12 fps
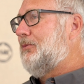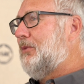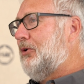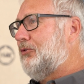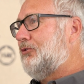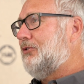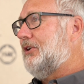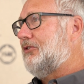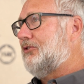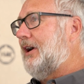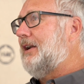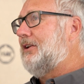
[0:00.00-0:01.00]
the most
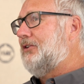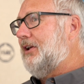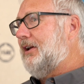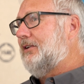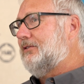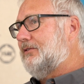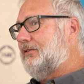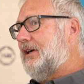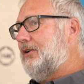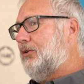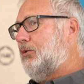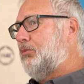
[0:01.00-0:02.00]
exciting days of
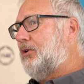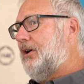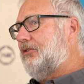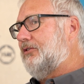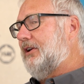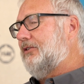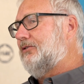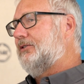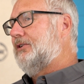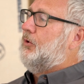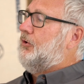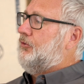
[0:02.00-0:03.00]
that whole process
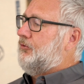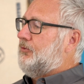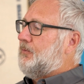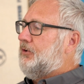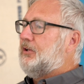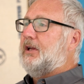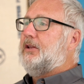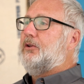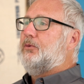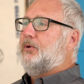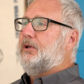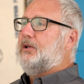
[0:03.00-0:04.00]
was the day
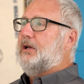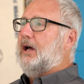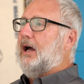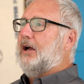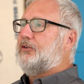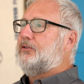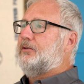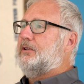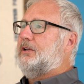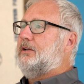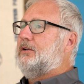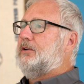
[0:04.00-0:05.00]
that we
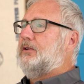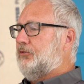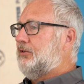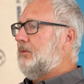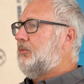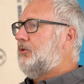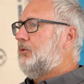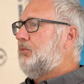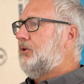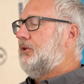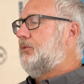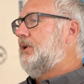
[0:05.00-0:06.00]
actually assembled the
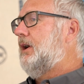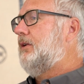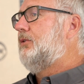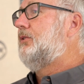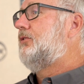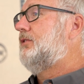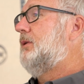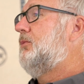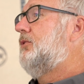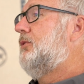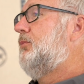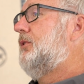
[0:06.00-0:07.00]
building. We had to
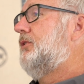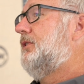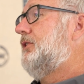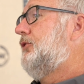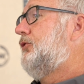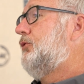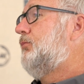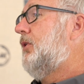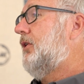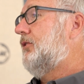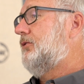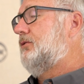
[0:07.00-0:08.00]
assemble the building in two
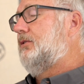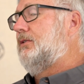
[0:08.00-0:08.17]
parts.